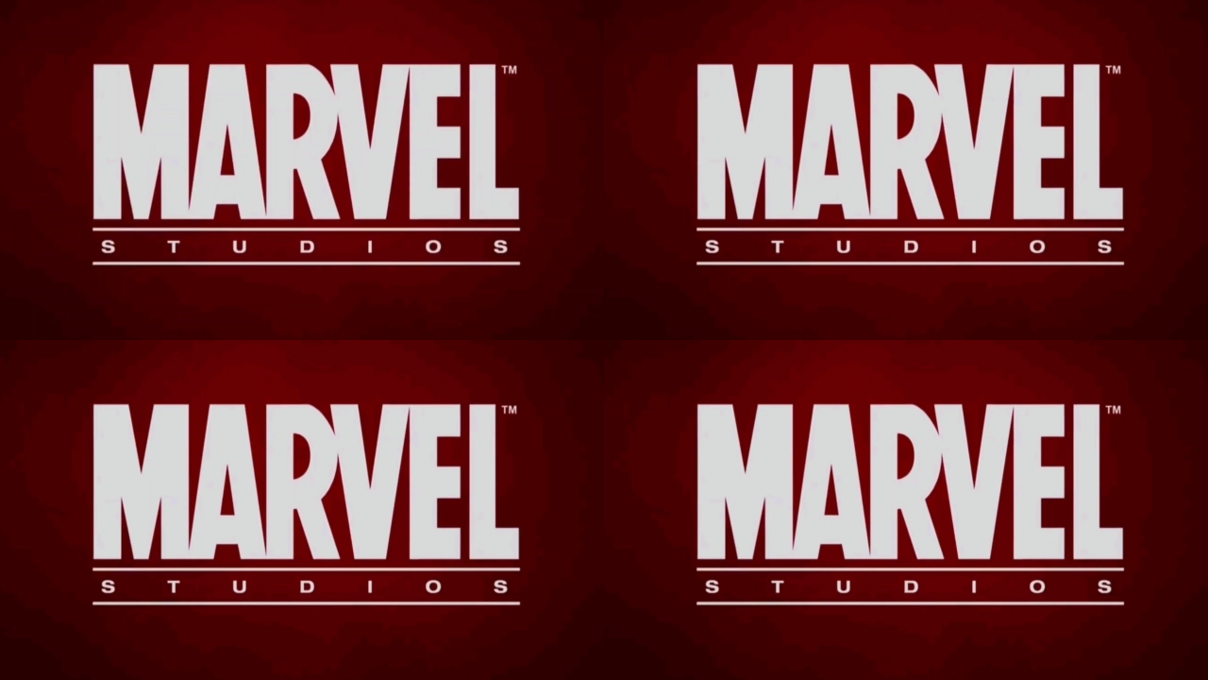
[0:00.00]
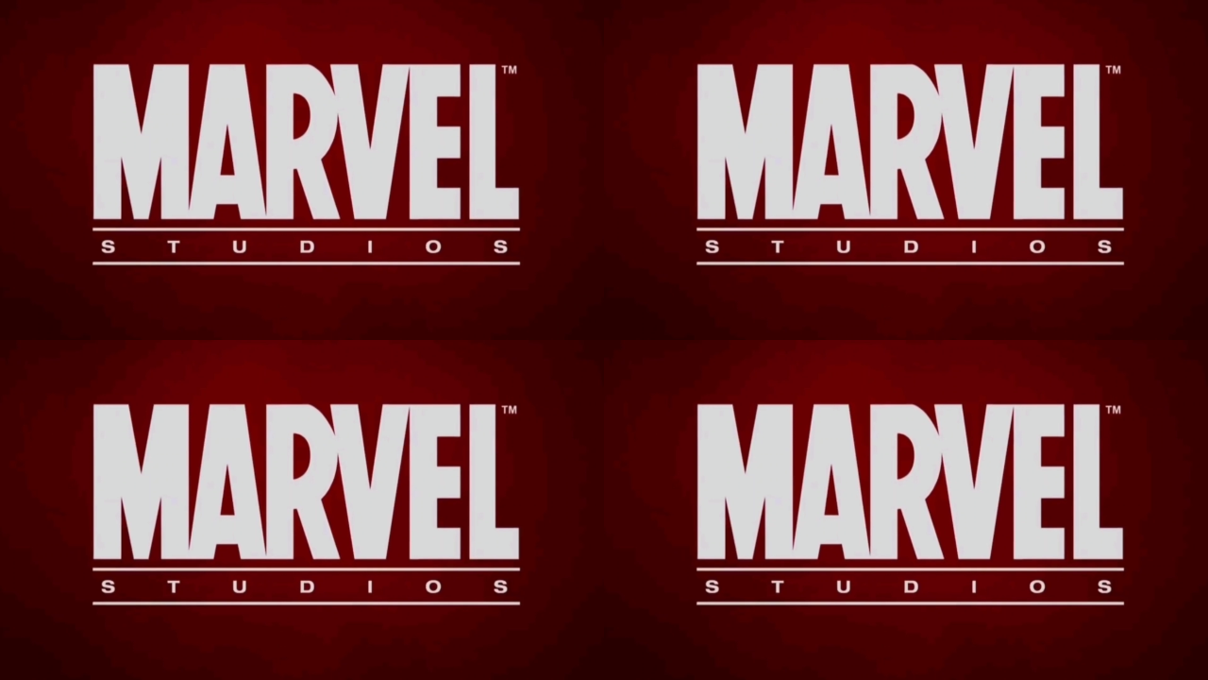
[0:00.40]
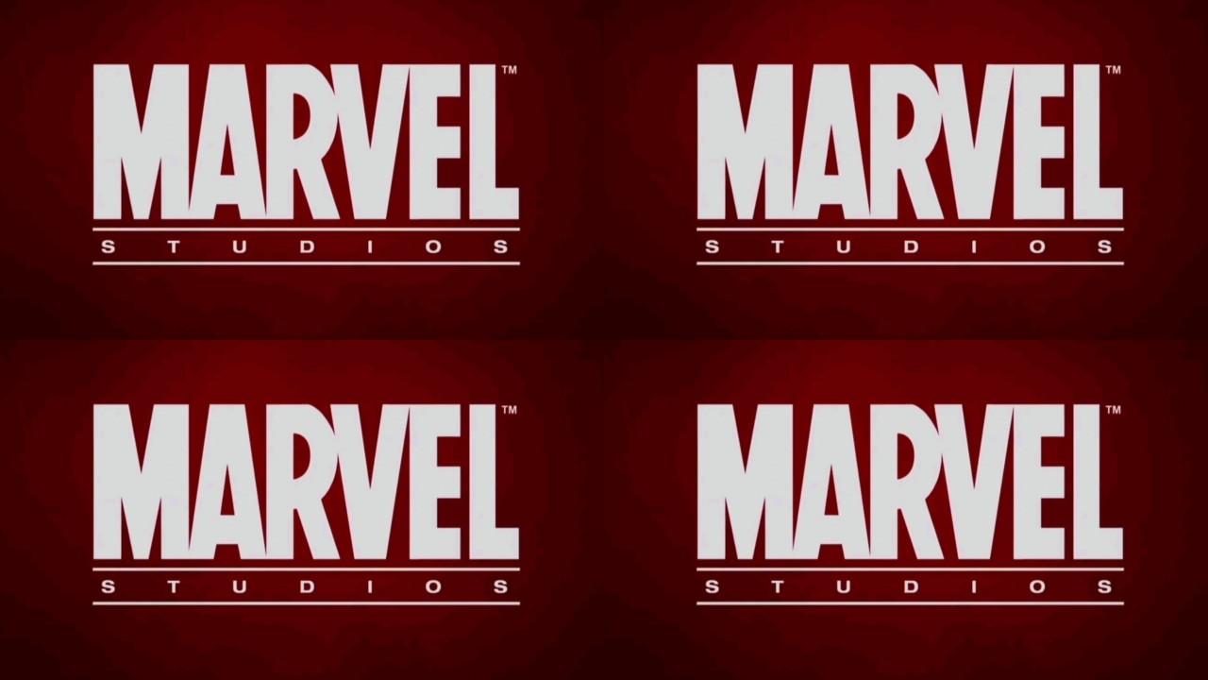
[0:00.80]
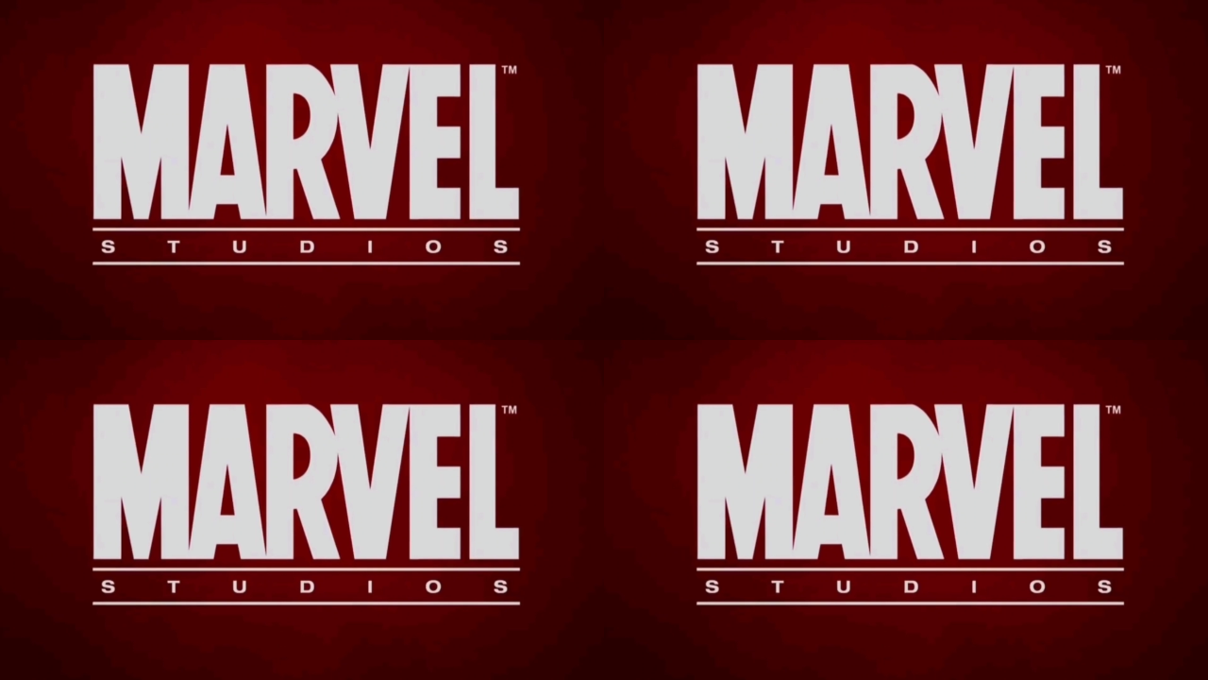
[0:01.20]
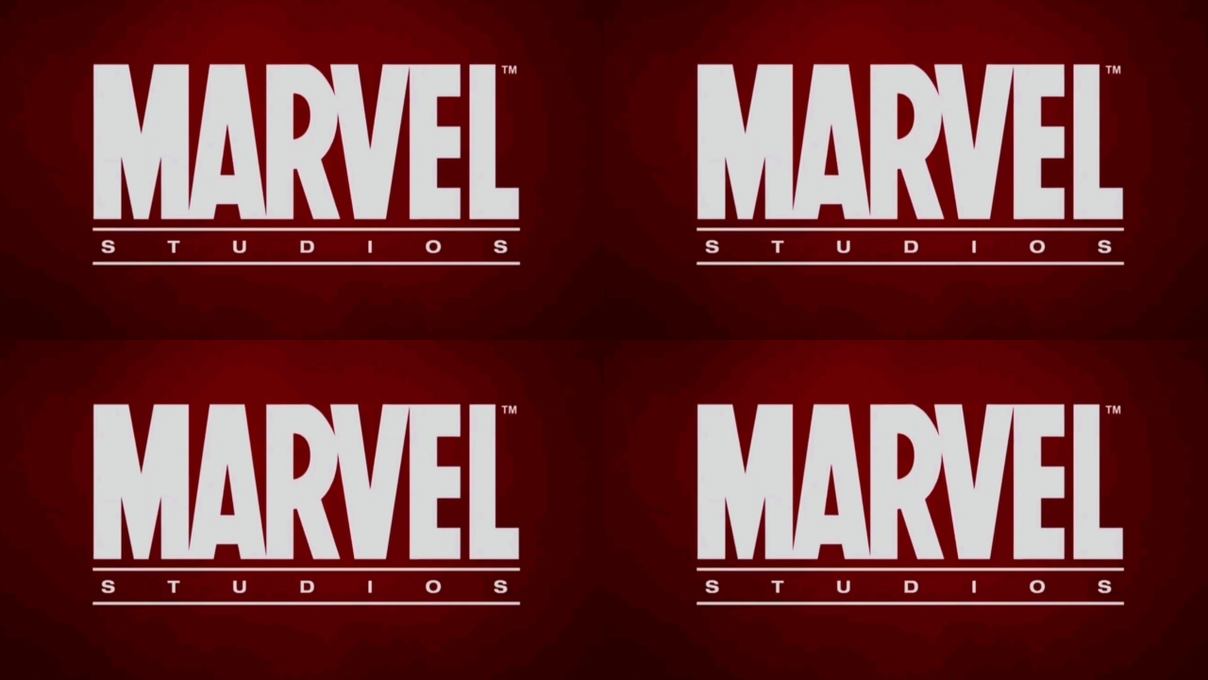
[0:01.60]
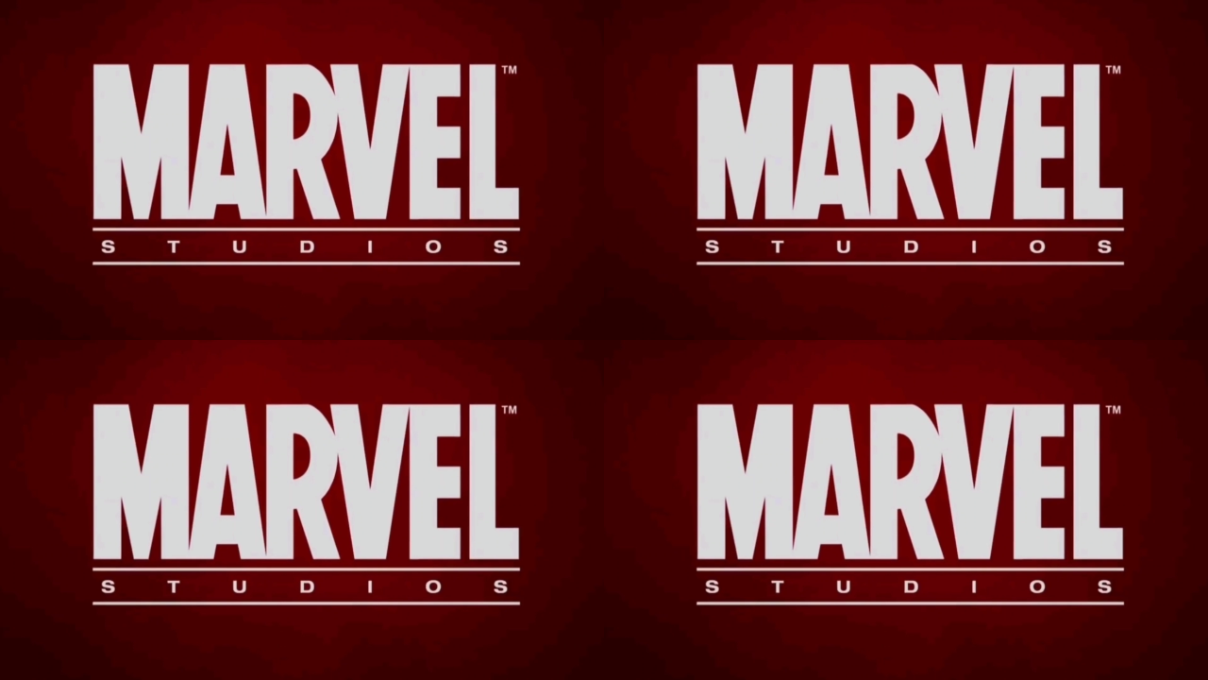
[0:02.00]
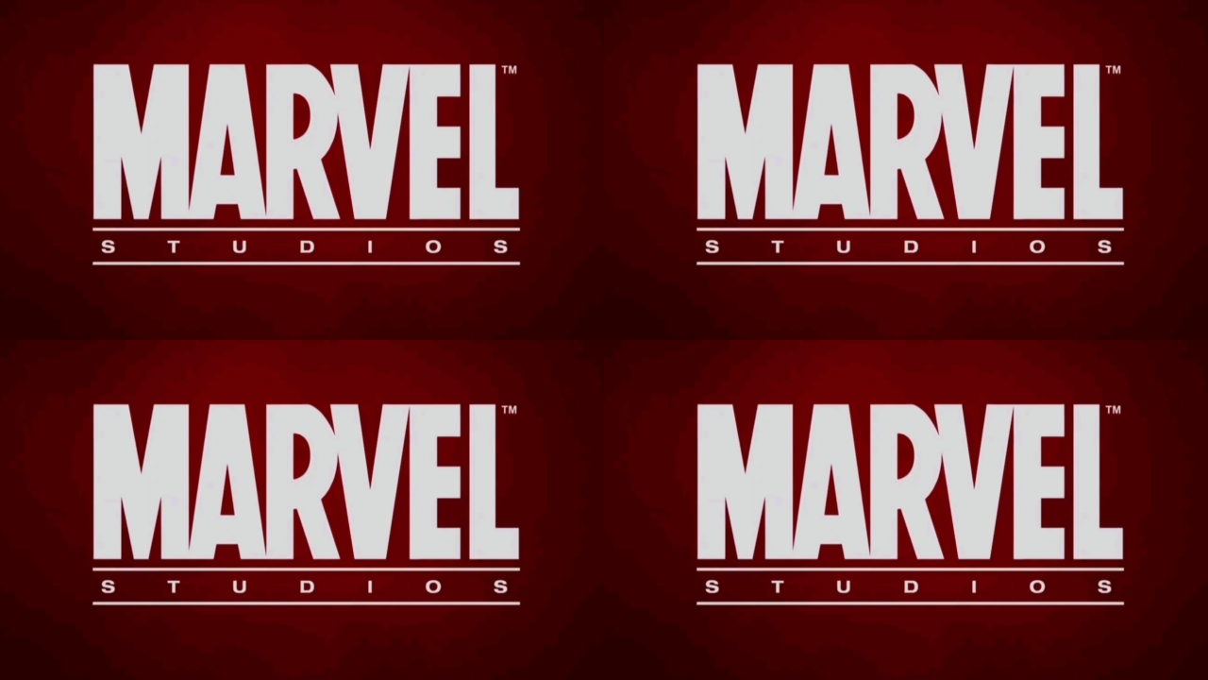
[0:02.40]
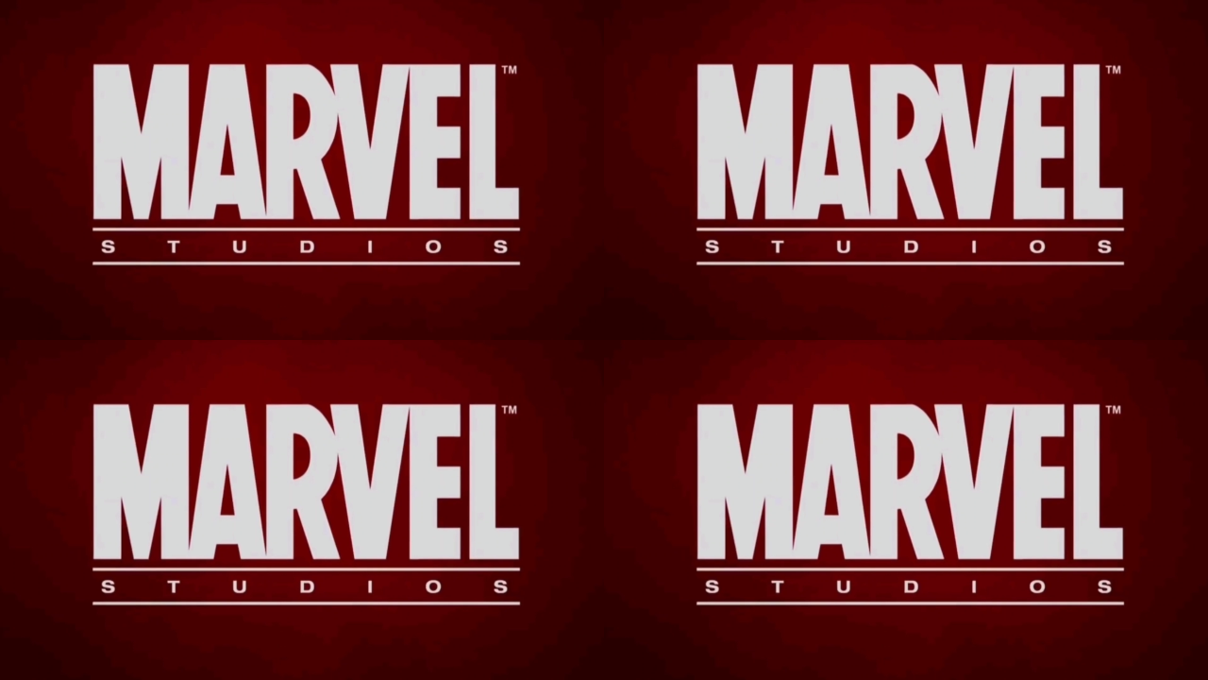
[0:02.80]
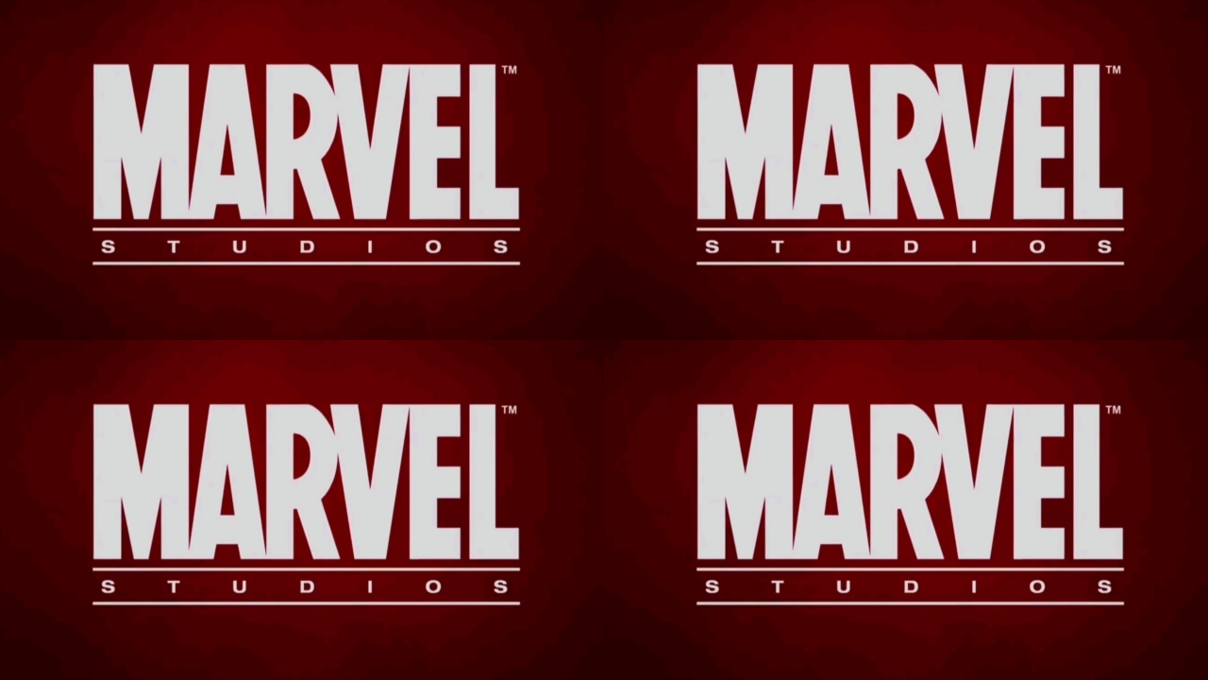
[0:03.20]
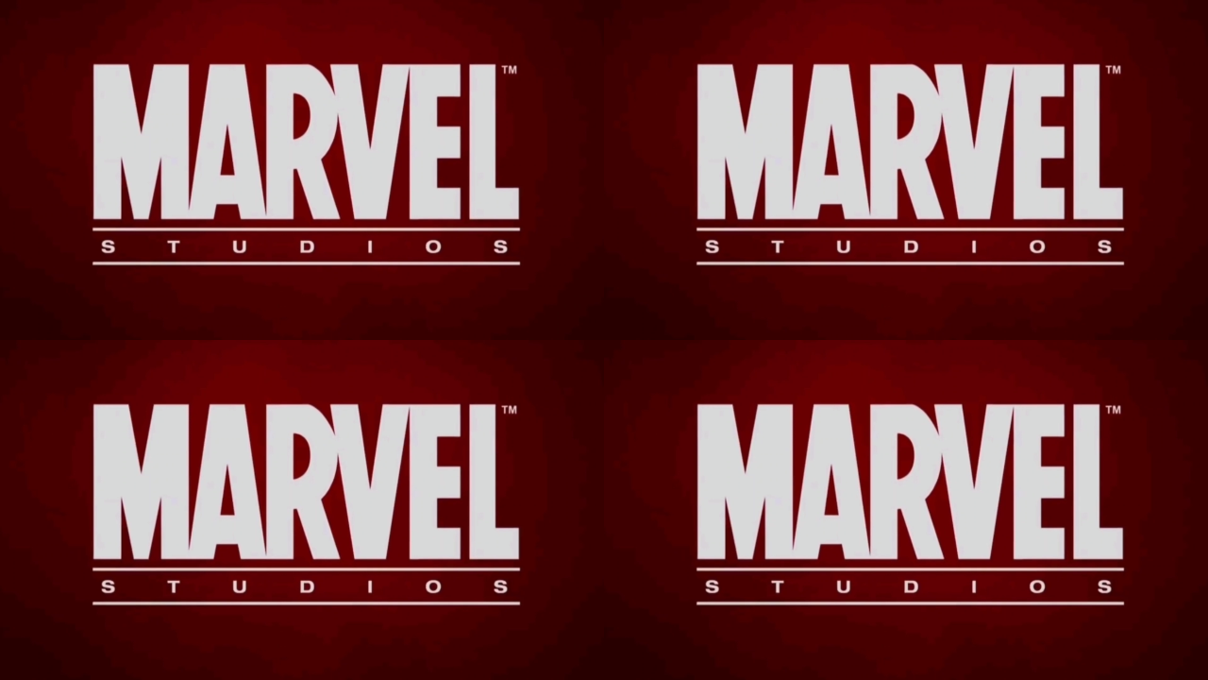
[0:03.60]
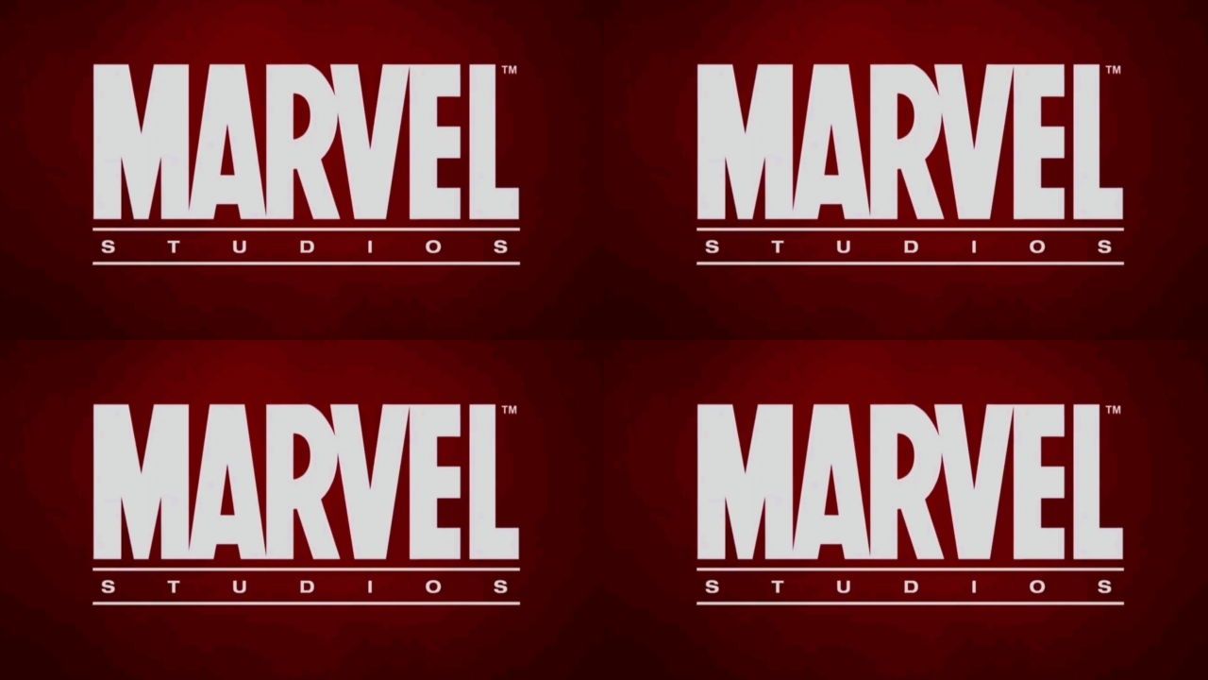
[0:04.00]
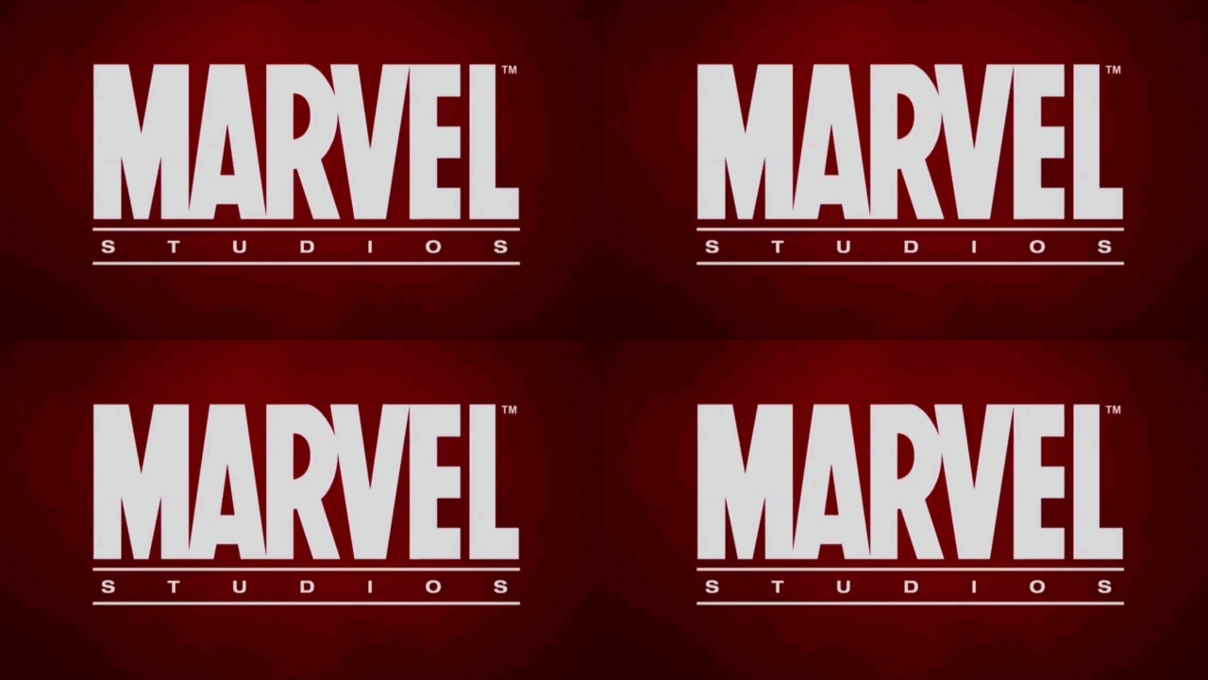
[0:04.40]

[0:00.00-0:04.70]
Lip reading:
No face is visible, so there are no lips to read.